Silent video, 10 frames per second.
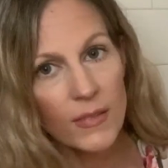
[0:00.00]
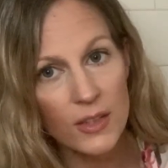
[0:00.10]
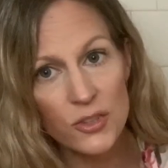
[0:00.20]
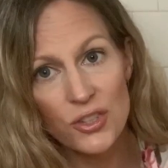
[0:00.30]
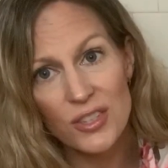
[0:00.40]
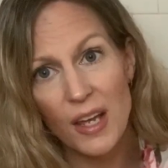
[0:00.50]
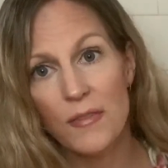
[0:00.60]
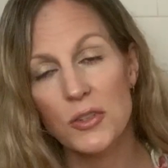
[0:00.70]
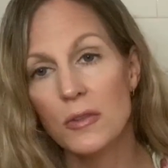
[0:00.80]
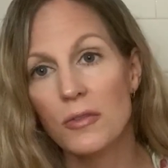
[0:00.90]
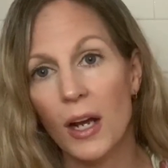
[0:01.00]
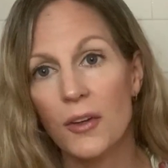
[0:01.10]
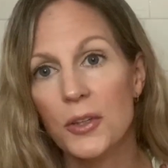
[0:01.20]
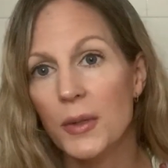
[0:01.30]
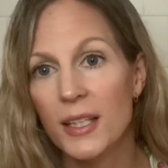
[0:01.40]
So you just have to
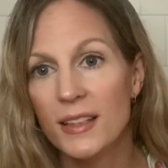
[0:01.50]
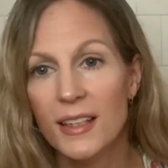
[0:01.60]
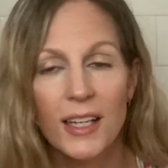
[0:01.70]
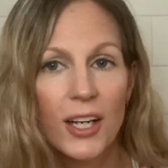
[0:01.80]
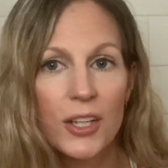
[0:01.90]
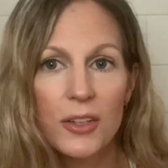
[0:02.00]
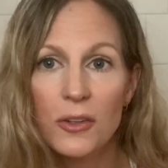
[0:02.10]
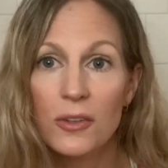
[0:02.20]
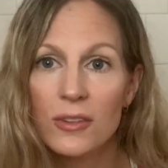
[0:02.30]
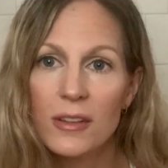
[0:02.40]
evaluate, you know,